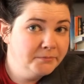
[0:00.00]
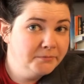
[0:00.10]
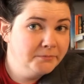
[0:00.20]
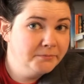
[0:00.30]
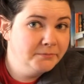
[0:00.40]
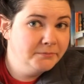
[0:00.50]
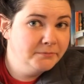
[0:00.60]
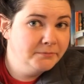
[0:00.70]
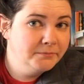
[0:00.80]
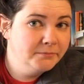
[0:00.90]

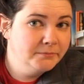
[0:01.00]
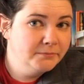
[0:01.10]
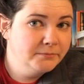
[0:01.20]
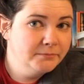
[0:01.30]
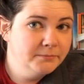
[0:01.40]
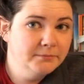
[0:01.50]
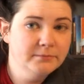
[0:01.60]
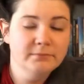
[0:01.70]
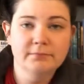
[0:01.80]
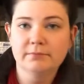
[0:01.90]

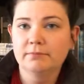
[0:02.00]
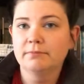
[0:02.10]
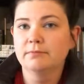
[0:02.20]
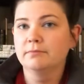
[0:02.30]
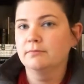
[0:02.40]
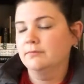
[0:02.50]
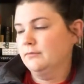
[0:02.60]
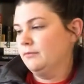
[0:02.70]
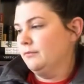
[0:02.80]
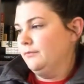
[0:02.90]

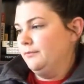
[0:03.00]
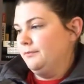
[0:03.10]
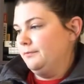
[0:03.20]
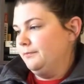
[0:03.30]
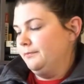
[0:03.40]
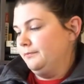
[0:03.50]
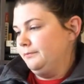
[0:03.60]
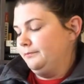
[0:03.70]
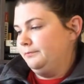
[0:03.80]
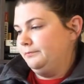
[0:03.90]

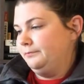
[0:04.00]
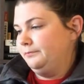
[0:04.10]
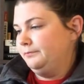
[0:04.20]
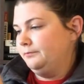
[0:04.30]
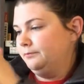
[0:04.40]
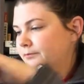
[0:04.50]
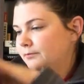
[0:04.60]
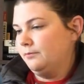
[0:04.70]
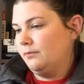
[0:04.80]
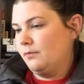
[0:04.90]

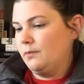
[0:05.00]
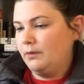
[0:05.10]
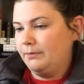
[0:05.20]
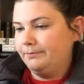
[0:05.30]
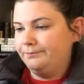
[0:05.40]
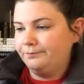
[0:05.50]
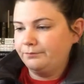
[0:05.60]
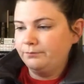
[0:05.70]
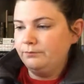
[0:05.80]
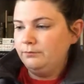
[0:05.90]

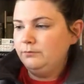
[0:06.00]
Nothing is said.